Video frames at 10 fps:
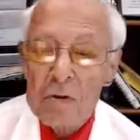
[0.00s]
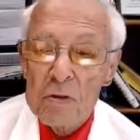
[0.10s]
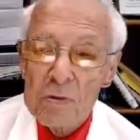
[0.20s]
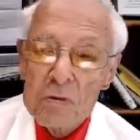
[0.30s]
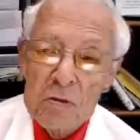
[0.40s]

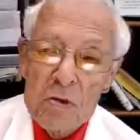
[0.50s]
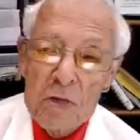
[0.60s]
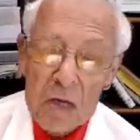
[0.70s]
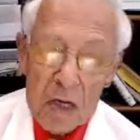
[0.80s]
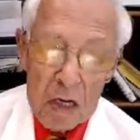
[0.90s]
to
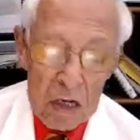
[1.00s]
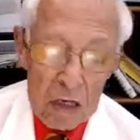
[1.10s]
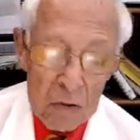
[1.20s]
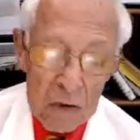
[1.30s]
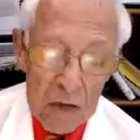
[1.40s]

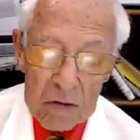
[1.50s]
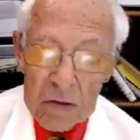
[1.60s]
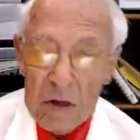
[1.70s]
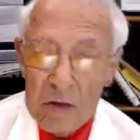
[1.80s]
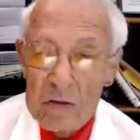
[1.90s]
around
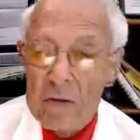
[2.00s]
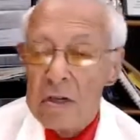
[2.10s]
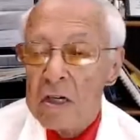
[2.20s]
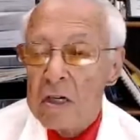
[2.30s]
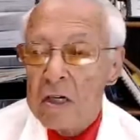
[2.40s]
100.